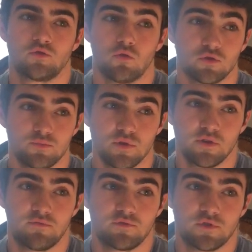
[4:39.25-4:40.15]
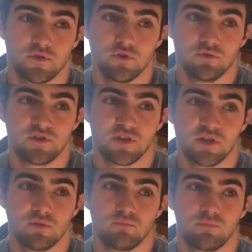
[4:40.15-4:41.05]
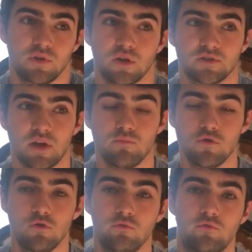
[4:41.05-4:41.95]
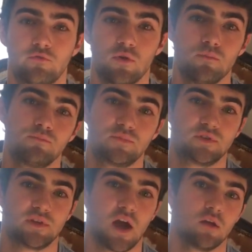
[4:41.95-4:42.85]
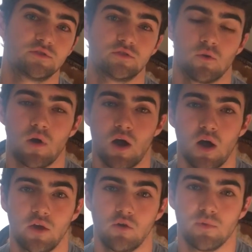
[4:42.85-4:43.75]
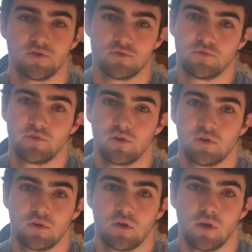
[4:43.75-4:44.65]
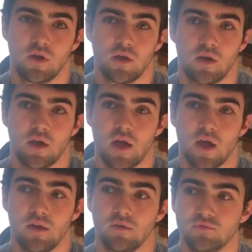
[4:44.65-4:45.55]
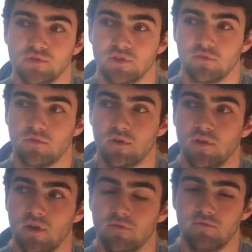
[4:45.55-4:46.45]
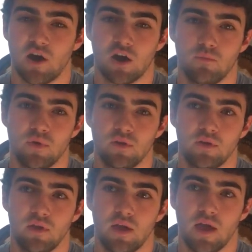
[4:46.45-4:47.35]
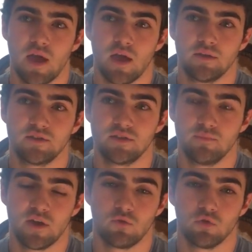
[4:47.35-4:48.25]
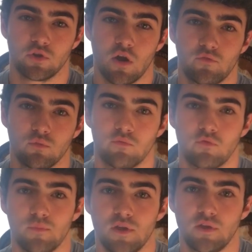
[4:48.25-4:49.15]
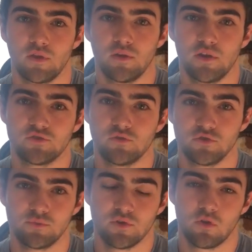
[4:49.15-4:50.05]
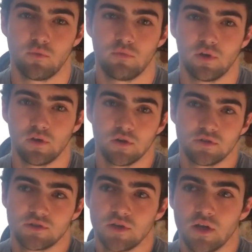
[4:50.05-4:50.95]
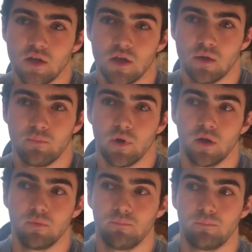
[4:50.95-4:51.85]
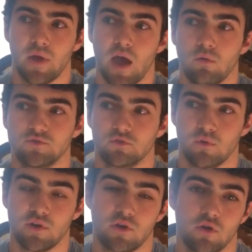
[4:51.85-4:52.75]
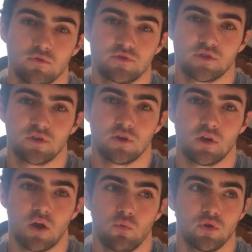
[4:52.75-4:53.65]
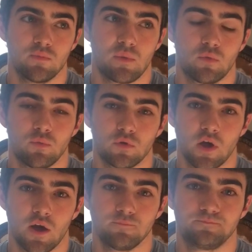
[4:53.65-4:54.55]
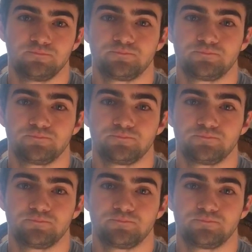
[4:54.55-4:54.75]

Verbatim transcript: towards me to the new team because I moved from Dallas to Ohio my junior year and it was a different environment and he made it really comfortable for me and introduced me to all the players. But Pat was a great coach and a really memorable guy.